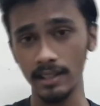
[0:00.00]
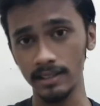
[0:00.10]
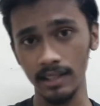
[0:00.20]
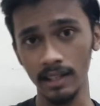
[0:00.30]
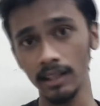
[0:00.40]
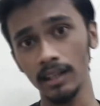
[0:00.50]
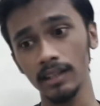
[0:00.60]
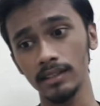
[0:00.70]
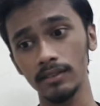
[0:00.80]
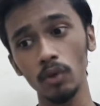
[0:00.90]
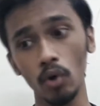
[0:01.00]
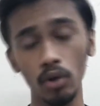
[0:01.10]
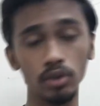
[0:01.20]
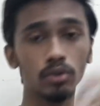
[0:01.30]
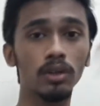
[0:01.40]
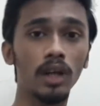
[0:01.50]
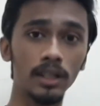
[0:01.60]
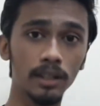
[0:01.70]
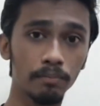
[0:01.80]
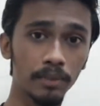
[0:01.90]
and signals goes to the
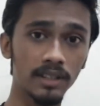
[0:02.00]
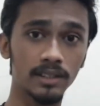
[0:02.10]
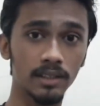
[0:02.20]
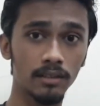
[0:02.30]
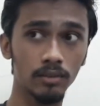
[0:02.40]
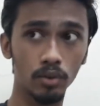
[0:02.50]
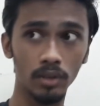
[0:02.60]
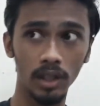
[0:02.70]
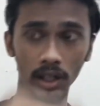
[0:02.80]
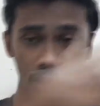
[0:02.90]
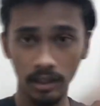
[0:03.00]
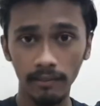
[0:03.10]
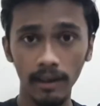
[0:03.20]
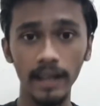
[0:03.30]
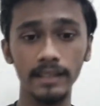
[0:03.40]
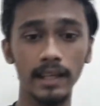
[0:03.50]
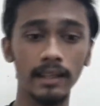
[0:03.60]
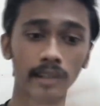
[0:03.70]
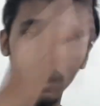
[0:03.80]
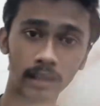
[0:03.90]
other person, to the other device,
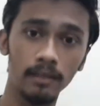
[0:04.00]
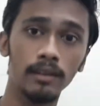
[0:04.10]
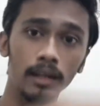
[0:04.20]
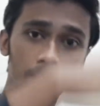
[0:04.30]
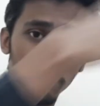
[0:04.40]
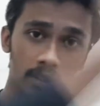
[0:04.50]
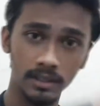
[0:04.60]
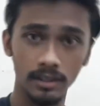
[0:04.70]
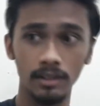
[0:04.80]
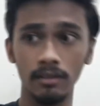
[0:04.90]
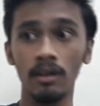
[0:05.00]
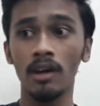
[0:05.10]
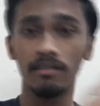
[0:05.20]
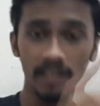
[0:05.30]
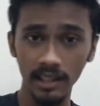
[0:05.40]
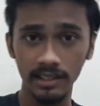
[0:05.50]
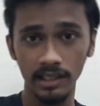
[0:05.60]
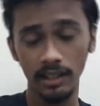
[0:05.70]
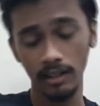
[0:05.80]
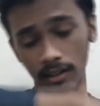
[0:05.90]
and then that person feels
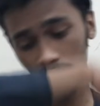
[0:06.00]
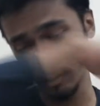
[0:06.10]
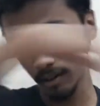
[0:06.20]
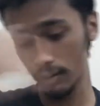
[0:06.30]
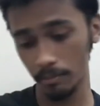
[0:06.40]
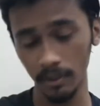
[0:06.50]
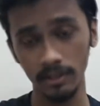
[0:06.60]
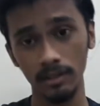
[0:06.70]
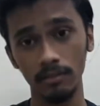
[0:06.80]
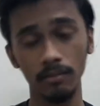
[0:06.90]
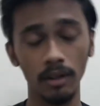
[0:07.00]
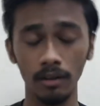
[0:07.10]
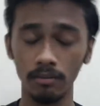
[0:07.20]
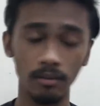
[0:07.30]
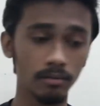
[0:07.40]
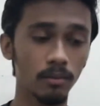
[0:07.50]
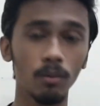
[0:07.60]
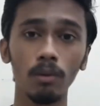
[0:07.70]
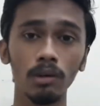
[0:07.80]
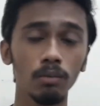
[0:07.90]
it, and then that person
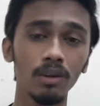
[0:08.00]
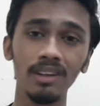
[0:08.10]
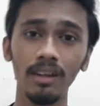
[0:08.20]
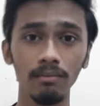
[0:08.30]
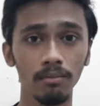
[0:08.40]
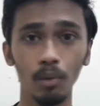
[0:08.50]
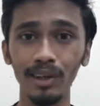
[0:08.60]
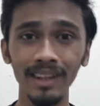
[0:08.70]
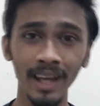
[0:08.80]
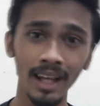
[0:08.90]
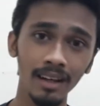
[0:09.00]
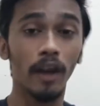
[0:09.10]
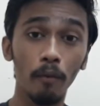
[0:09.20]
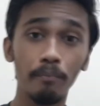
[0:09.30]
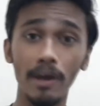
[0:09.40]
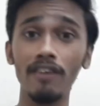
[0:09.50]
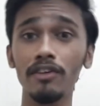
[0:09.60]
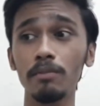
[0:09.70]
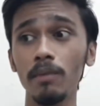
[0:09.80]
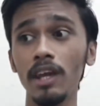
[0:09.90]
what the hell? Now bear
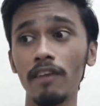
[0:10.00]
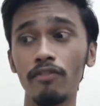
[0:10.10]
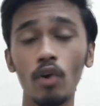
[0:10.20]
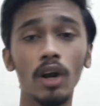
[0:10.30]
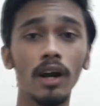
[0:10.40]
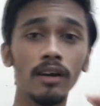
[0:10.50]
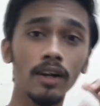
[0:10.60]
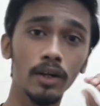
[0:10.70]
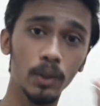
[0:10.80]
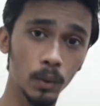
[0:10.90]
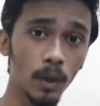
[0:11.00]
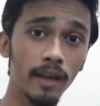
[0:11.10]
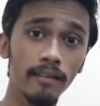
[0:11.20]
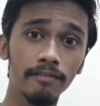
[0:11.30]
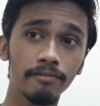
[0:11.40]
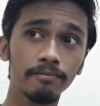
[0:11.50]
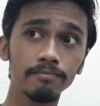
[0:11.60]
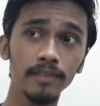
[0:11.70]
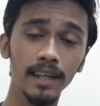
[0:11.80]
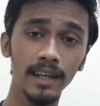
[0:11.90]
with me, if you are under 12
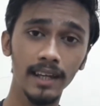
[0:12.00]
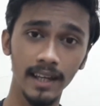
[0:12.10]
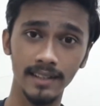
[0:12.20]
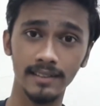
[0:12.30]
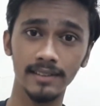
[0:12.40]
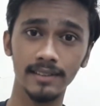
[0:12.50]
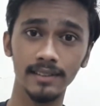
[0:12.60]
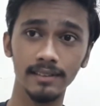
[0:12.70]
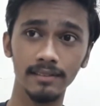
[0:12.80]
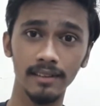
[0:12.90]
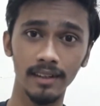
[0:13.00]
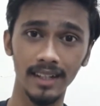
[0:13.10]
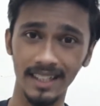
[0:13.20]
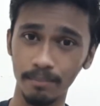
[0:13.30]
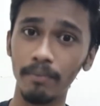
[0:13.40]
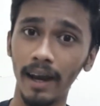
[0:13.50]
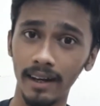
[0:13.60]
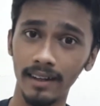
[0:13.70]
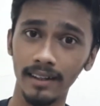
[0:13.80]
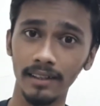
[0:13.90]
kids, it's
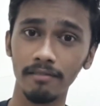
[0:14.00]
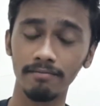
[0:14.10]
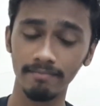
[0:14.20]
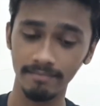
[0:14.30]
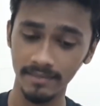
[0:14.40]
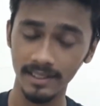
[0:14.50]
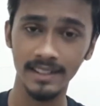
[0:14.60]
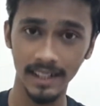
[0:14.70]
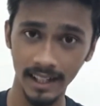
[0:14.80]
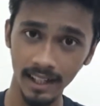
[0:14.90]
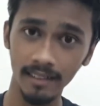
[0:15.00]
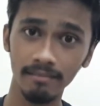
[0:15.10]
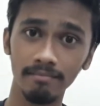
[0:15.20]
bad. Study,